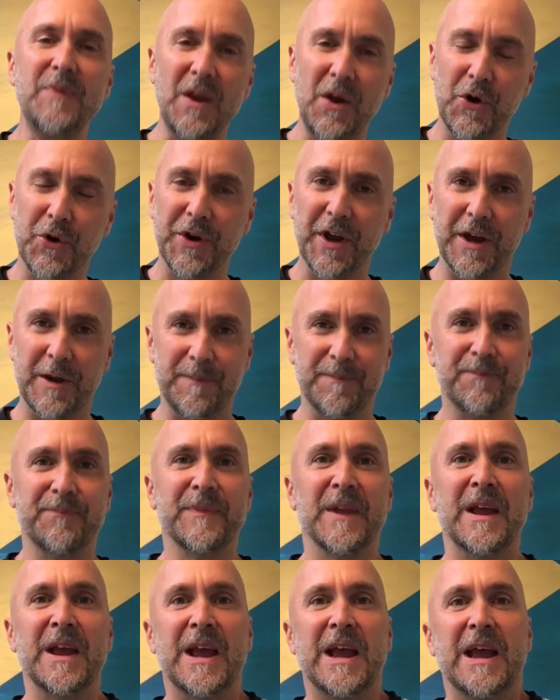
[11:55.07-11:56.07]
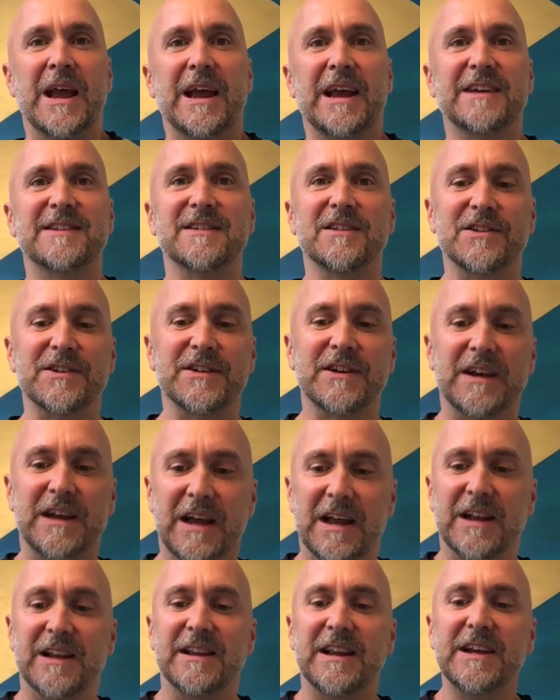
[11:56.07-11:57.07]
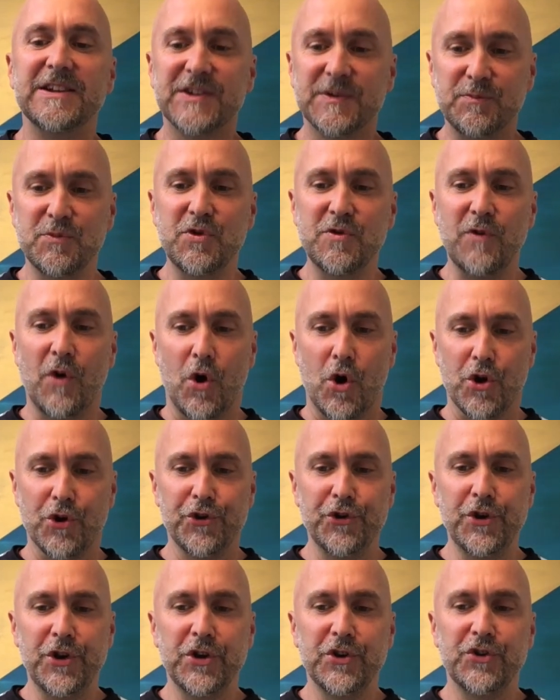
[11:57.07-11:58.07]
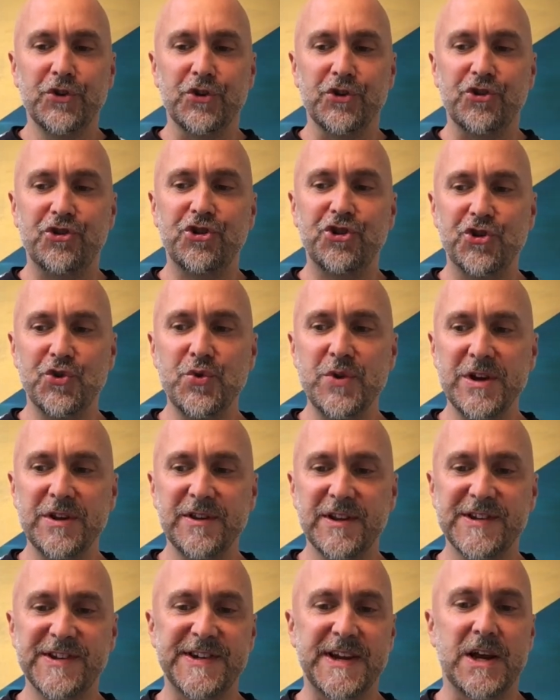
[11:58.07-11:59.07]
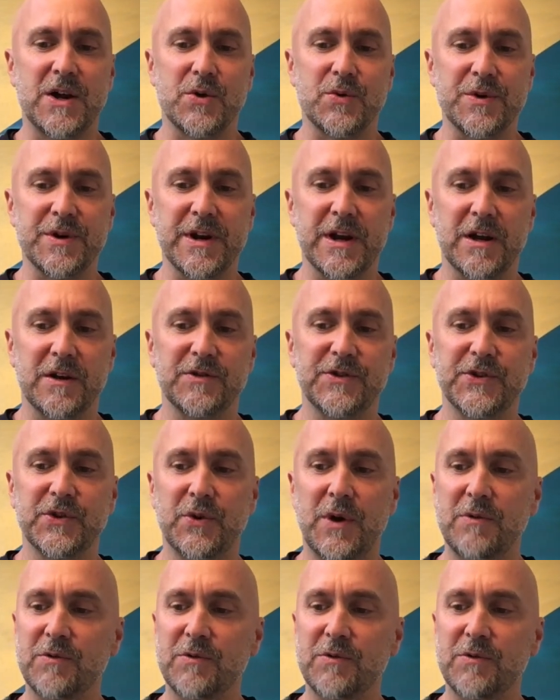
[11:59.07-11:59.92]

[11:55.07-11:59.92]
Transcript: okay, excellent. Let's move on to chewing the sound now. So I